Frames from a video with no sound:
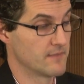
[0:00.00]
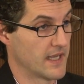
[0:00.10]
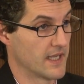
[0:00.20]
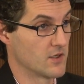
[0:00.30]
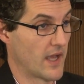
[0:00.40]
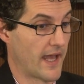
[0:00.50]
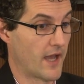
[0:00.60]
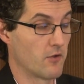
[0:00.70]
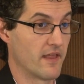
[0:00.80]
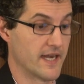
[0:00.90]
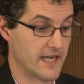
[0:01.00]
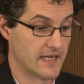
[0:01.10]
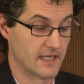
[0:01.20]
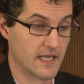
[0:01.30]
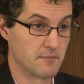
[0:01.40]
and how that
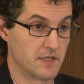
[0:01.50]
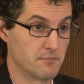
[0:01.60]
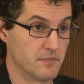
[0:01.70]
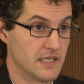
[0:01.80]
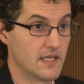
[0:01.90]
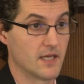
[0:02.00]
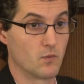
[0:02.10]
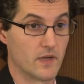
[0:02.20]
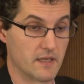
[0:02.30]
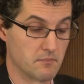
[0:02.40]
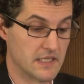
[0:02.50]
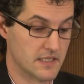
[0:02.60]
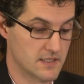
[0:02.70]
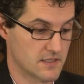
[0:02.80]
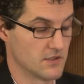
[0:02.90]
data came to be and what it means.